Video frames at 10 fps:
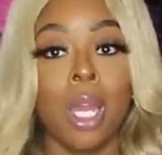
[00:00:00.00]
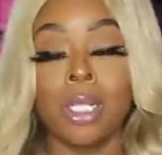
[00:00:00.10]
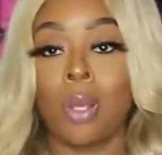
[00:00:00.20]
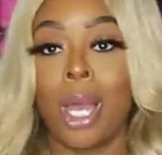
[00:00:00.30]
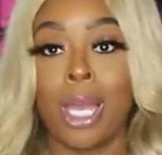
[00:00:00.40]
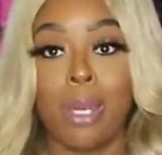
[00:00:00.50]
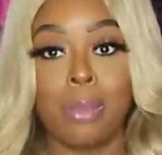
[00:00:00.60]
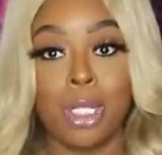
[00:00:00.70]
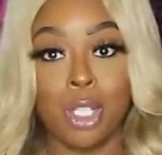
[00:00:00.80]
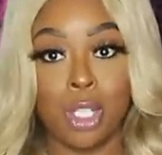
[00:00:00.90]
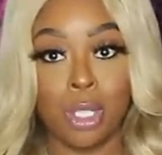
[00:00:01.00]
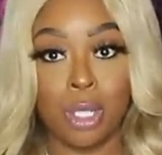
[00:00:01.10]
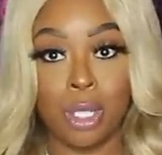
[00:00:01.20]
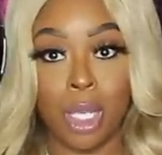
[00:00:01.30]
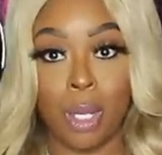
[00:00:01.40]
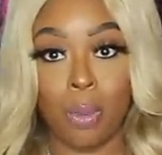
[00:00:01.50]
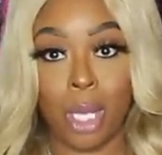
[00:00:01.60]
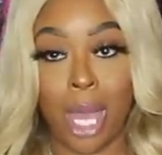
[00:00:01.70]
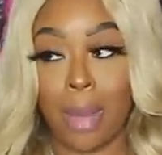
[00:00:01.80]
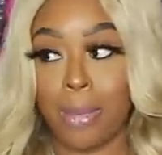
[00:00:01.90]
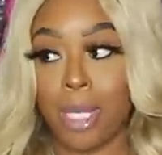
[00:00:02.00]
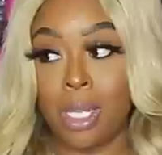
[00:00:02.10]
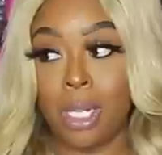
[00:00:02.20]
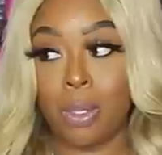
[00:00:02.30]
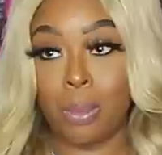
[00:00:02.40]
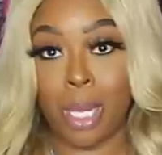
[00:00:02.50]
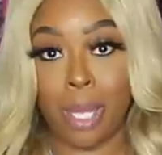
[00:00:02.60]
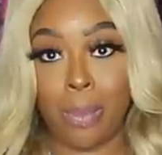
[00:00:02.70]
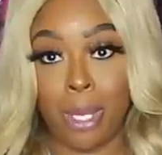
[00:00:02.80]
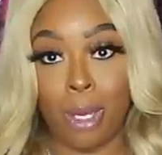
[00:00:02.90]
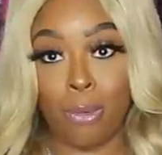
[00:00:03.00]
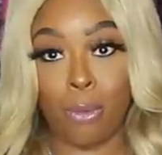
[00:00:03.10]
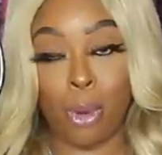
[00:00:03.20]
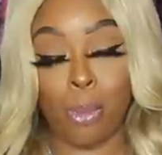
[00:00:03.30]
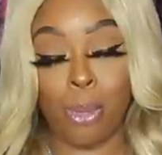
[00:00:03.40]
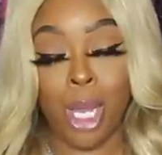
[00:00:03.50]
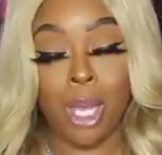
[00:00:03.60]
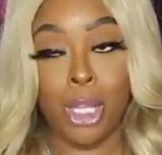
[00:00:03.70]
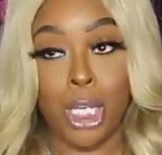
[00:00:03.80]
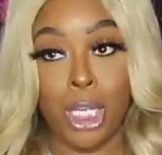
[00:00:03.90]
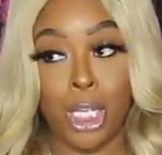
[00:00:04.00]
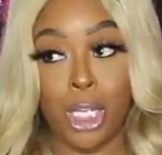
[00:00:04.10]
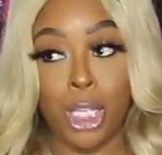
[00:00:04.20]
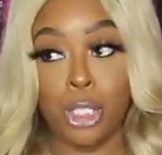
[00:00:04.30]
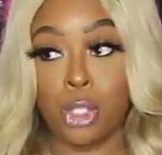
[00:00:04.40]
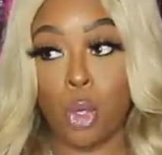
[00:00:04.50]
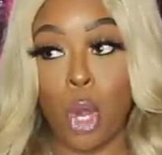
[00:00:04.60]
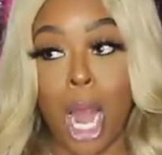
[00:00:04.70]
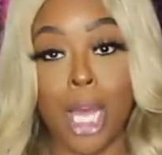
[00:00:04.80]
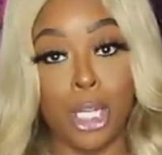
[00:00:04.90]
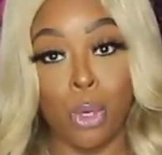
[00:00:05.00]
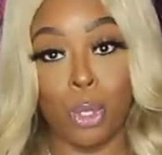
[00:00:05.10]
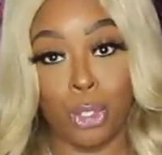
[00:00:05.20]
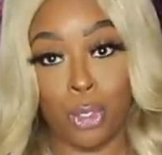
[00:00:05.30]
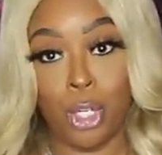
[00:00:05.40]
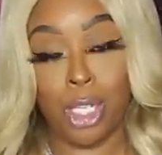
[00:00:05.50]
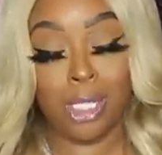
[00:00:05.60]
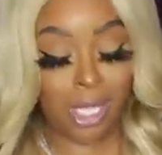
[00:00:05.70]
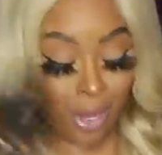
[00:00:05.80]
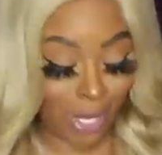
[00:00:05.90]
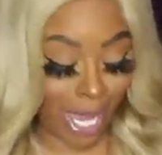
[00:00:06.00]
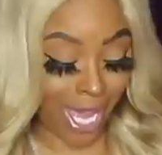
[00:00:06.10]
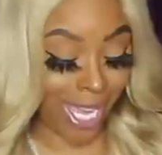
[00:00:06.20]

So I gave them to Suge and went got me another black pair from the, the store I know and trust, okay?